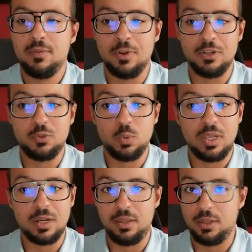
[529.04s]
First, we
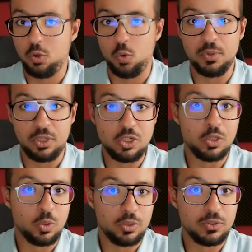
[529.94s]
can read the
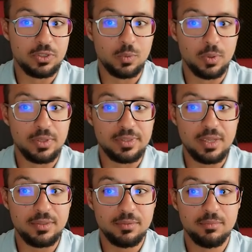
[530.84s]
documentation to understand what this
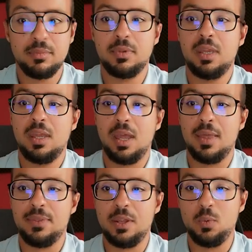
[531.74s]
is,
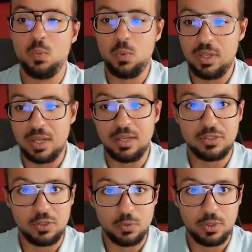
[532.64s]
and then we can
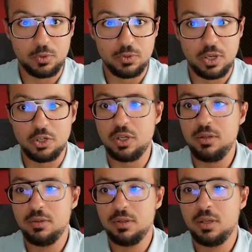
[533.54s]
execute the
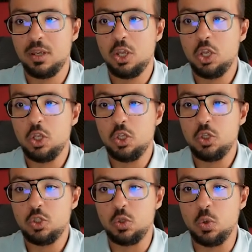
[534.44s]
transaction.
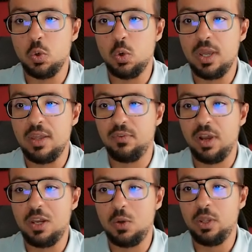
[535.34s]
So if
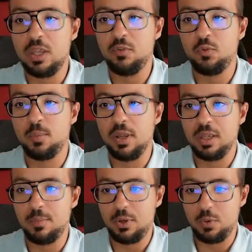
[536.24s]
I look here for my
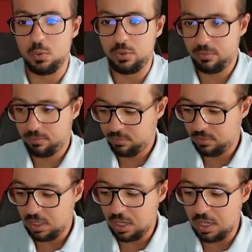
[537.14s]
company code,
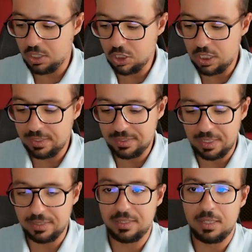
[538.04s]

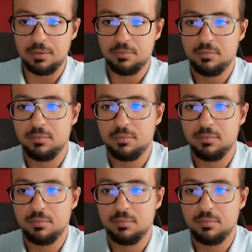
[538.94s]
AG60,